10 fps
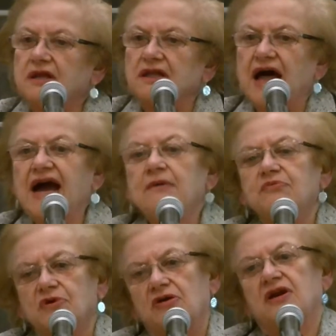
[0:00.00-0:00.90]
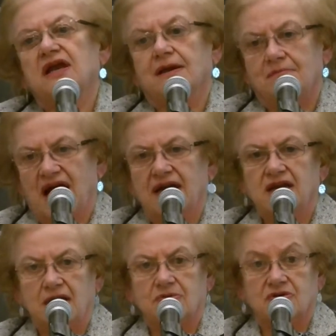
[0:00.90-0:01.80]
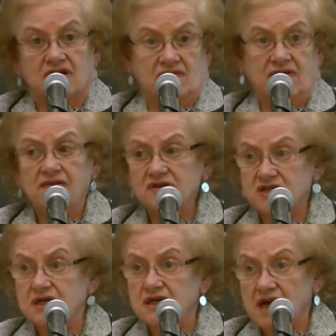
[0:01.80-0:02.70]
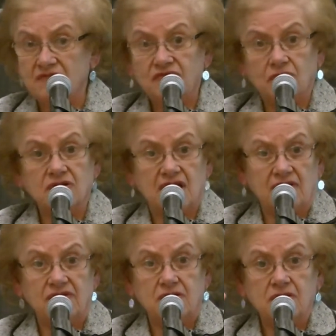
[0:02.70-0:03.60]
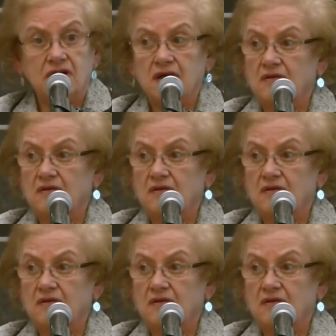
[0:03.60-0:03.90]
The library in my neighborhood, have you ever seen it on Fulton Avenue?